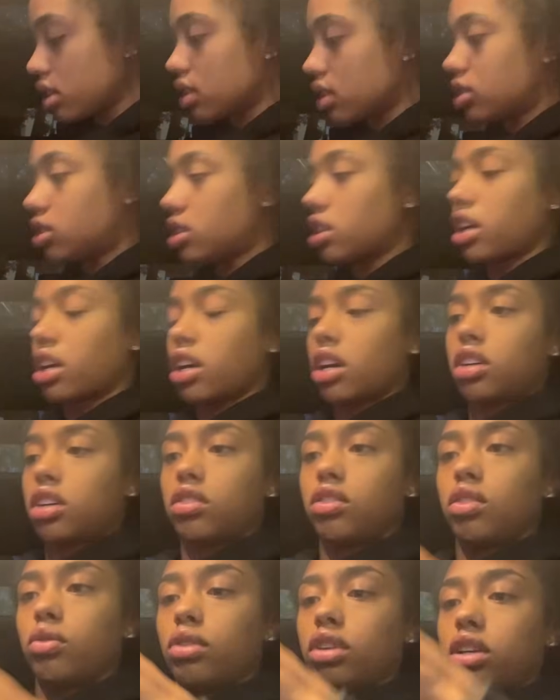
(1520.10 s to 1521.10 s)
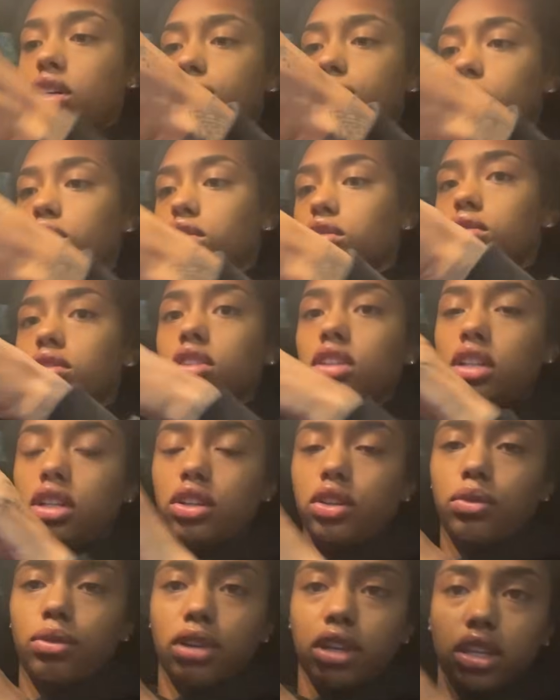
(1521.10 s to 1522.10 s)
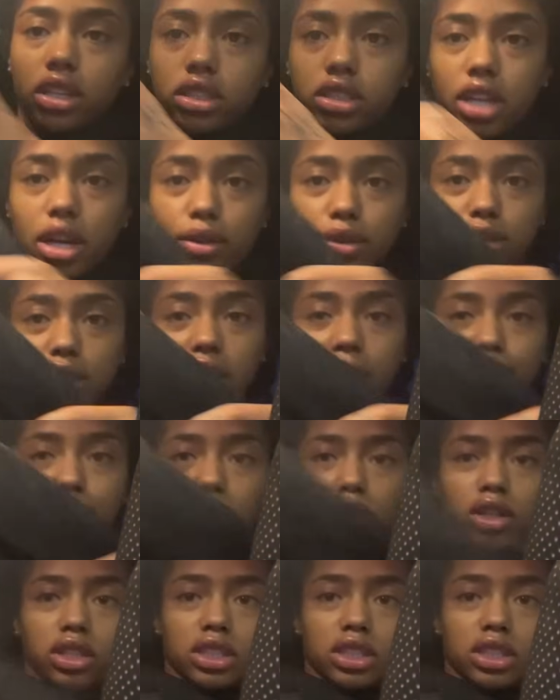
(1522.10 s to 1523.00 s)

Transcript: child, I don't know what I was doing. Anyways, I was able to